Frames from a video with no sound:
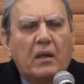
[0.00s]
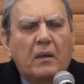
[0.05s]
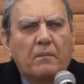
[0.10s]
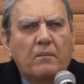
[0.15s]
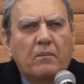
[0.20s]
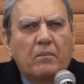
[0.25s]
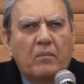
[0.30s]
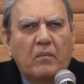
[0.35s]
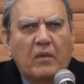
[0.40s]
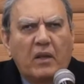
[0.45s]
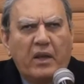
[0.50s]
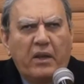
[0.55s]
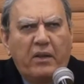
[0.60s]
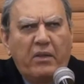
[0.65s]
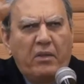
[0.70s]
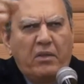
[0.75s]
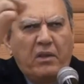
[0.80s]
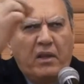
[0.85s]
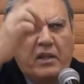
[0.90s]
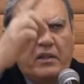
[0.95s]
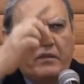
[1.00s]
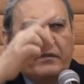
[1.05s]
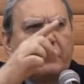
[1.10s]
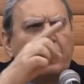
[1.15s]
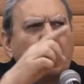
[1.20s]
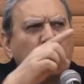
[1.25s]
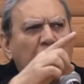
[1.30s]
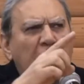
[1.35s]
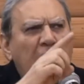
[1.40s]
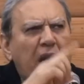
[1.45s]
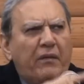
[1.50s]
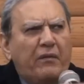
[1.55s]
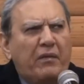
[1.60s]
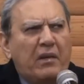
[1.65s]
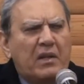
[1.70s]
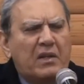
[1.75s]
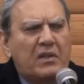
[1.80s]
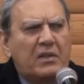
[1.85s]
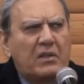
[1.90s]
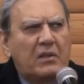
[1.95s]
took me in
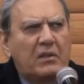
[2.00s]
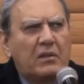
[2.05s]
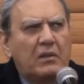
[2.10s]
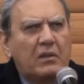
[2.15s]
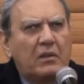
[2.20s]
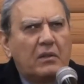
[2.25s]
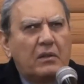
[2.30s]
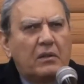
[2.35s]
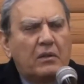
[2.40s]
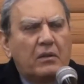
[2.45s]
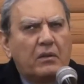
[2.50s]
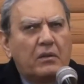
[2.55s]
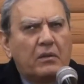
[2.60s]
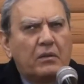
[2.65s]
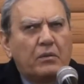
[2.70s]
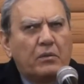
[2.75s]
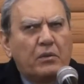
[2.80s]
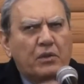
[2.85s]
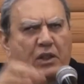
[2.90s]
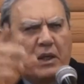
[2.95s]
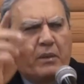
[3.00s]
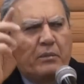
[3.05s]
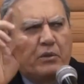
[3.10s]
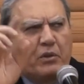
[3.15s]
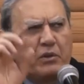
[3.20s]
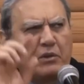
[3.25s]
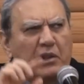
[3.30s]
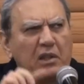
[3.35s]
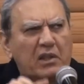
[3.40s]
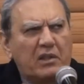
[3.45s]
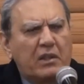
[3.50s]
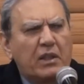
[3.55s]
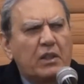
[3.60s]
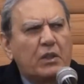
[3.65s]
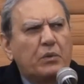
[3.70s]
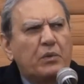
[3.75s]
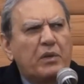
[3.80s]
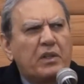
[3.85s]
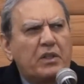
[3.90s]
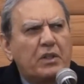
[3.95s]
these 4 levels, which
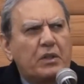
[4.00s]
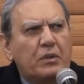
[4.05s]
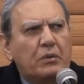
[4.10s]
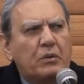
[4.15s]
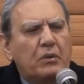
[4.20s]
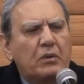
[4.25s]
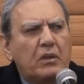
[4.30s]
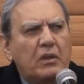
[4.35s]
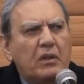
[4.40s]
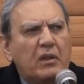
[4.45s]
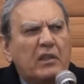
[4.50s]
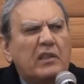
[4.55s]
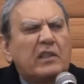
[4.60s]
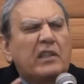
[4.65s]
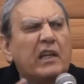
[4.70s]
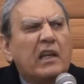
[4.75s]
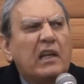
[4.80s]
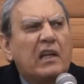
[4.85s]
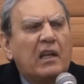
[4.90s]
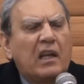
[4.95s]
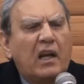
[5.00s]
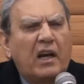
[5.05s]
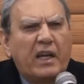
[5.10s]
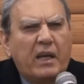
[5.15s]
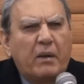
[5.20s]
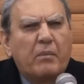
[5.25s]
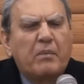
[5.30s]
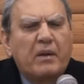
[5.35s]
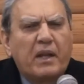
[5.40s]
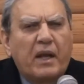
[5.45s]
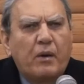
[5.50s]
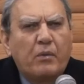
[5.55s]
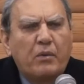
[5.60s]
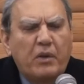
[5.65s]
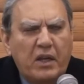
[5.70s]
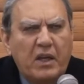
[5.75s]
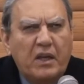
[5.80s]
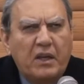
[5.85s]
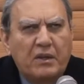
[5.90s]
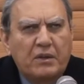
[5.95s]
I'm going to discuss with you,
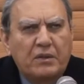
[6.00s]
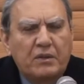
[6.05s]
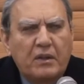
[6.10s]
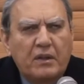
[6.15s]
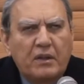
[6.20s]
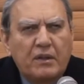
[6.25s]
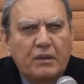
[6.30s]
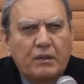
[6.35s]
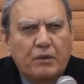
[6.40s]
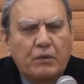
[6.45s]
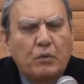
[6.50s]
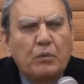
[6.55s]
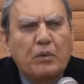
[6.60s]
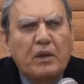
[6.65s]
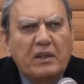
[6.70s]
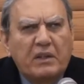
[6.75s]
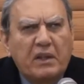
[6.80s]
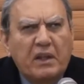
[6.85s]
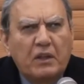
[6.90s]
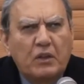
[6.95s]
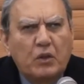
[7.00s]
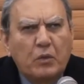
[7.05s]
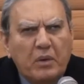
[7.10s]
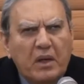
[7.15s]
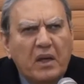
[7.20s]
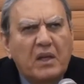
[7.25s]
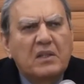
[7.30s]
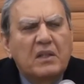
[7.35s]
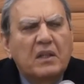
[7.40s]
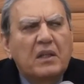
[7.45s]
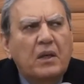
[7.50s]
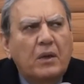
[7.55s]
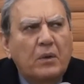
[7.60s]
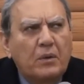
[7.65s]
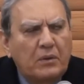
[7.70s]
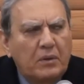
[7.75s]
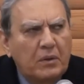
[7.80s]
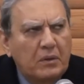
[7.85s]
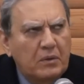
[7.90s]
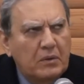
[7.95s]
till I am now here waiting
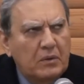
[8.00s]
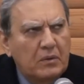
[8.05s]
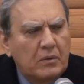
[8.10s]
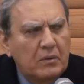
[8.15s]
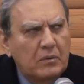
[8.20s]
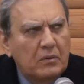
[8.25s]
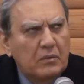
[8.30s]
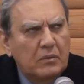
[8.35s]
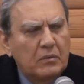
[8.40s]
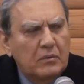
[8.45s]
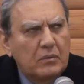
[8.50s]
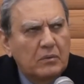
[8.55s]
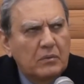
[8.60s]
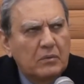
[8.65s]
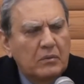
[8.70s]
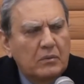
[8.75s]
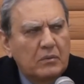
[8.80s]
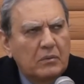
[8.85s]
to be executed.